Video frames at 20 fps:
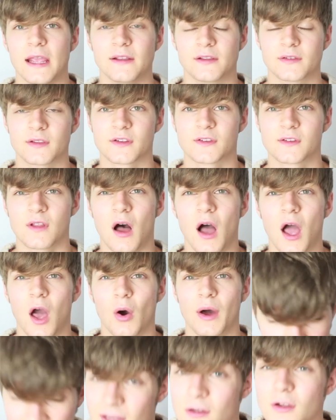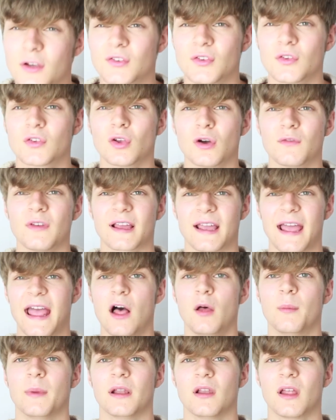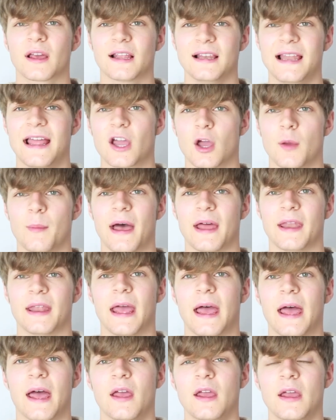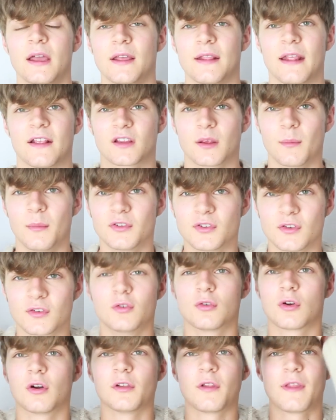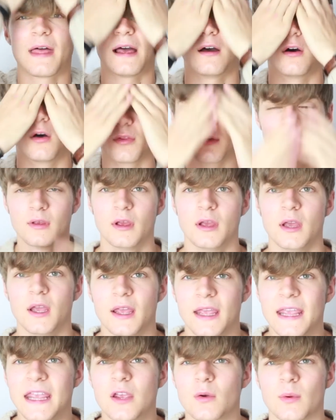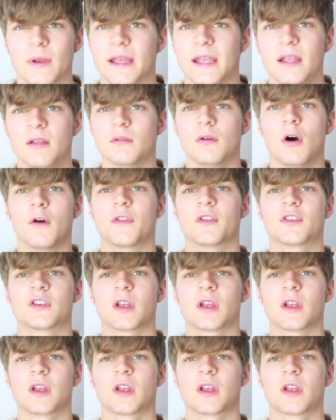into the style. And it looks just sort of like a helmet, like a Lego man hair, that someone's just sort of gone that on. Equally, off the